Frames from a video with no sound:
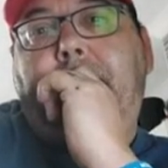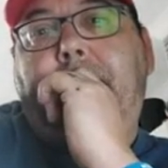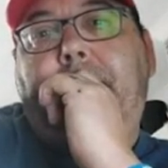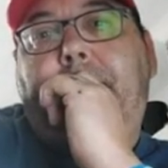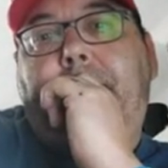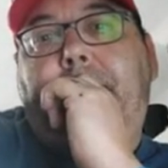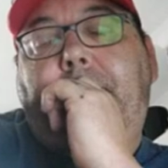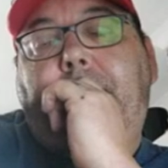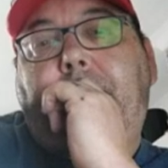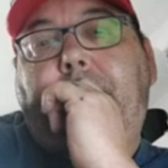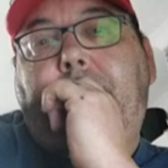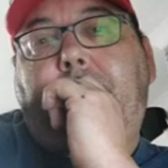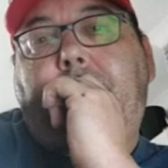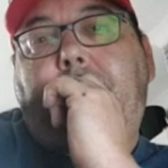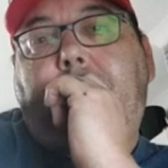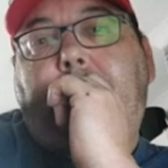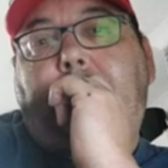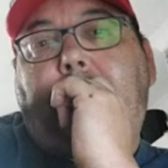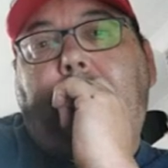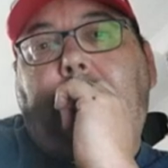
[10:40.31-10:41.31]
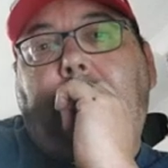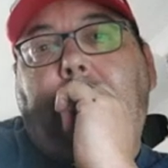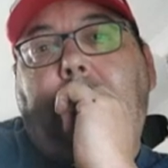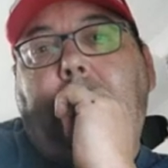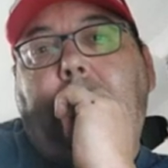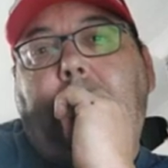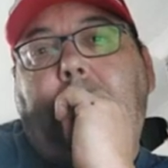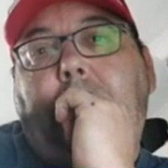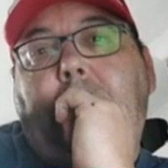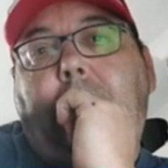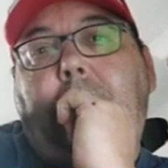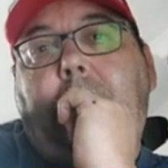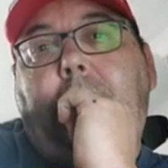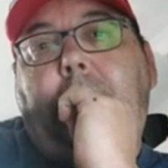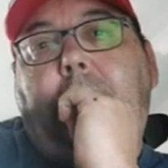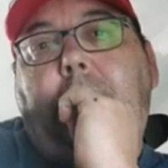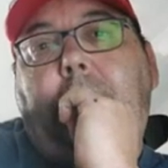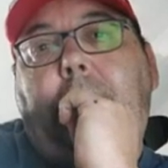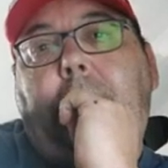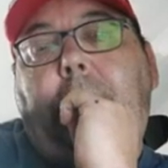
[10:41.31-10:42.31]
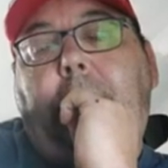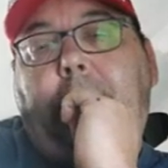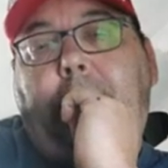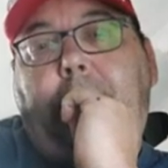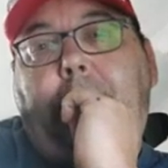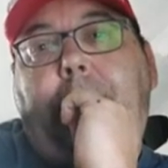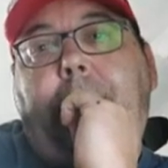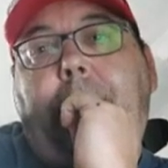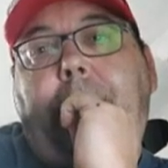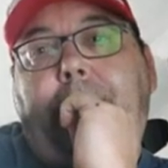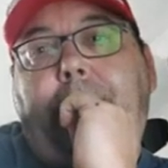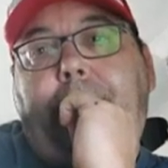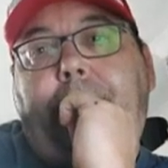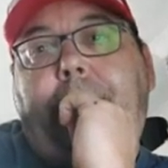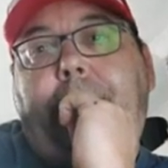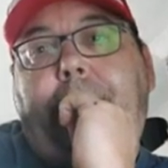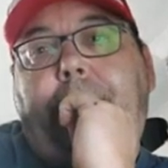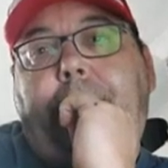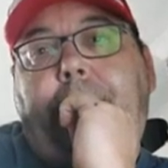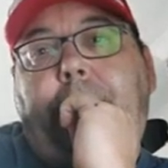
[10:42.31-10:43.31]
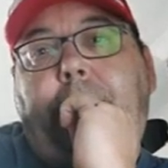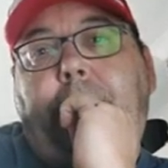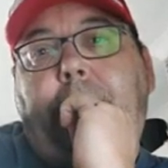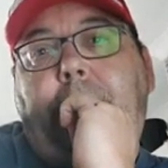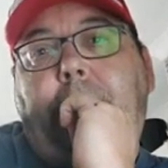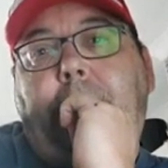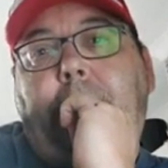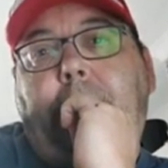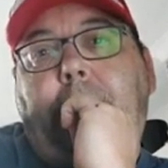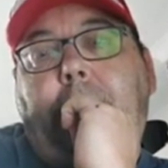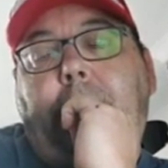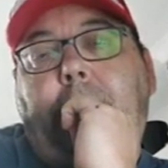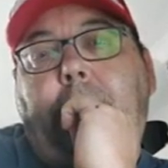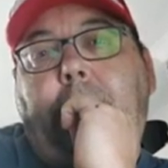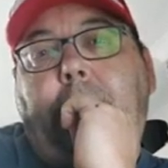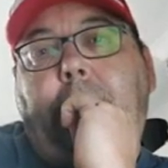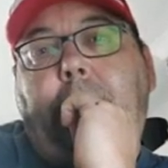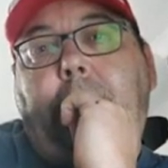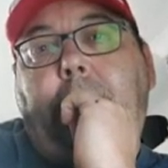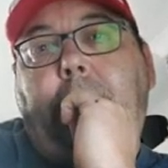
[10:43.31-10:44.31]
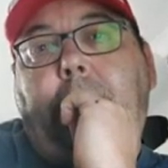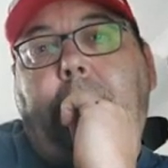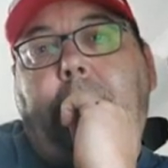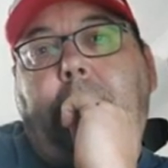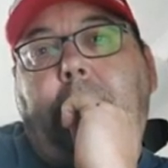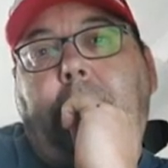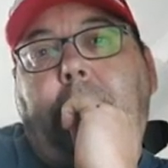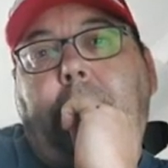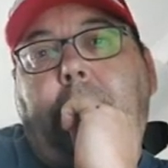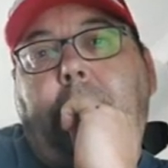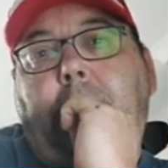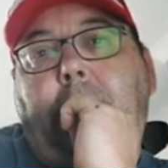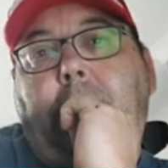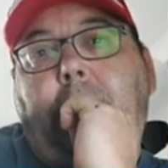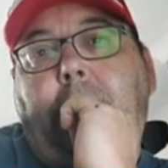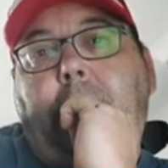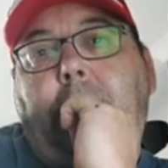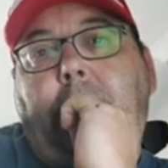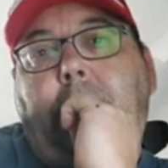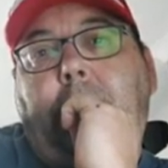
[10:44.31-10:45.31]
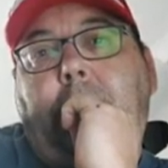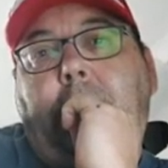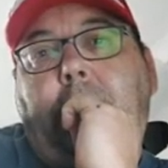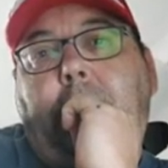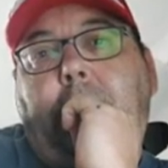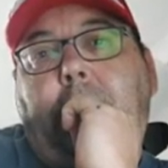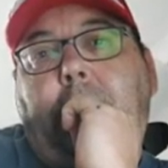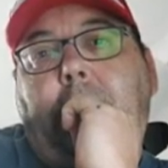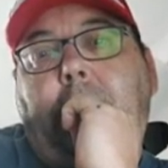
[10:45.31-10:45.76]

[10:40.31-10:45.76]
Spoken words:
(silent)